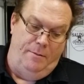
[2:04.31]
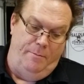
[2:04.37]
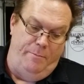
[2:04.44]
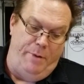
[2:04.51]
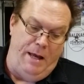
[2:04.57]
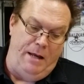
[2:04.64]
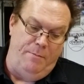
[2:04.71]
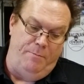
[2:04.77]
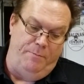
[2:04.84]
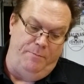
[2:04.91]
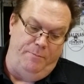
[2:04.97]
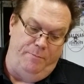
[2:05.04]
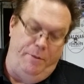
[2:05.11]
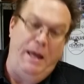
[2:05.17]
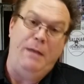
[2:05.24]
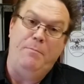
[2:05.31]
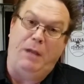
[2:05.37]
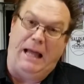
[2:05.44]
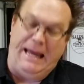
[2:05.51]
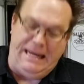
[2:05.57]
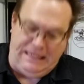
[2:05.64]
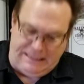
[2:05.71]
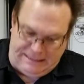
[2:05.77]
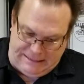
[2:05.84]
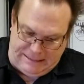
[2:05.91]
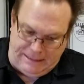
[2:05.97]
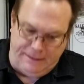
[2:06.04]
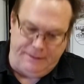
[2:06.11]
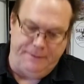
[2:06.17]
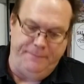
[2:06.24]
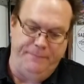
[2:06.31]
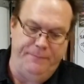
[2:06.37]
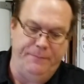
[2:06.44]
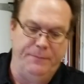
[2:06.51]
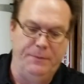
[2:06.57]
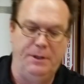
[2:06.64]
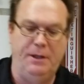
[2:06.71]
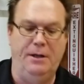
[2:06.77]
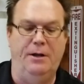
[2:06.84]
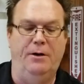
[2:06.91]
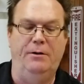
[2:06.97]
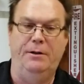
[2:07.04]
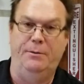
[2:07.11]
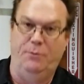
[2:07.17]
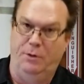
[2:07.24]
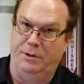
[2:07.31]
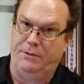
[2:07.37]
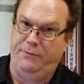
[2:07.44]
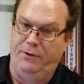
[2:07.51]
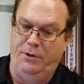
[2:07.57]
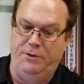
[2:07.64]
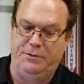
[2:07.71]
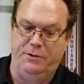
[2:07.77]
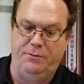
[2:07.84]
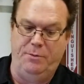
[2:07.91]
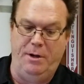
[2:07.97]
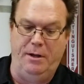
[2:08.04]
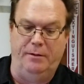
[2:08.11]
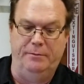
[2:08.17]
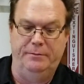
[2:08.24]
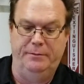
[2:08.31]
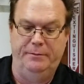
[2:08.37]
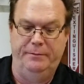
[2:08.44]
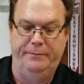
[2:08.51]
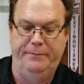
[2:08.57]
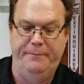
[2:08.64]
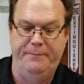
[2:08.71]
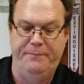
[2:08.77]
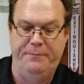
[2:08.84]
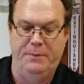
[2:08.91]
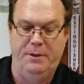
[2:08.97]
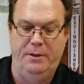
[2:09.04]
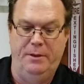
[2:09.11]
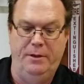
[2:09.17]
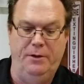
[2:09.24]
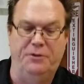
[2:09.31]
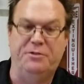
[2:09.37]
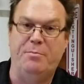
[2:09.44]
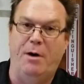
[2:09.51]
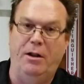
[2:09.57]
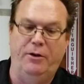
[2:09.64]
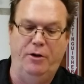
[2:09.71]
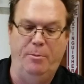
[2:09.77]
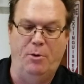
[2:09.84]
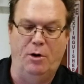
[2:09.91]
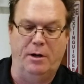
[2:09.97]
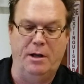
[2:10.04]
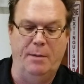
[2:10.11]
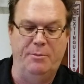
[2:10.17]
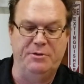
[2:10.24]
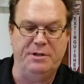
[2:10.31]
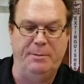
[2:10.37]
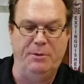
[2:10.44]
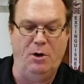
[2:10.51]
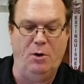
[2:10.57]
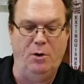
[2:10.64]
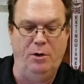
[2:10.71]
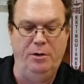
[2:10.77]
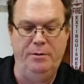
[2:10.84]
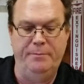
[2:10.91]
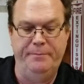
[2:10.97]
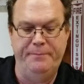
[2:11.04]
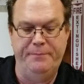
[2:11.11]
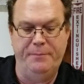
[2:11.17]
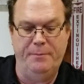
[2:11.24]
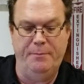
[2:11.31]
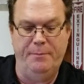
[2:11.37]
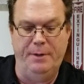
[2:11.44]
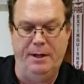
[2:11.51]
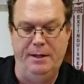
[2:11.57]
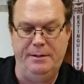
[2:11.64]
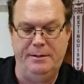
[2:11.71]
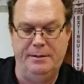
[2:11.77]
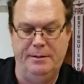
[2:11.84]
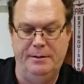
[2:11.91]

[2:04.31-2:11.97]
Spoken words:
pen blanks, you know, it works for those as well. A little smaller, a little more cumbersome to hold, but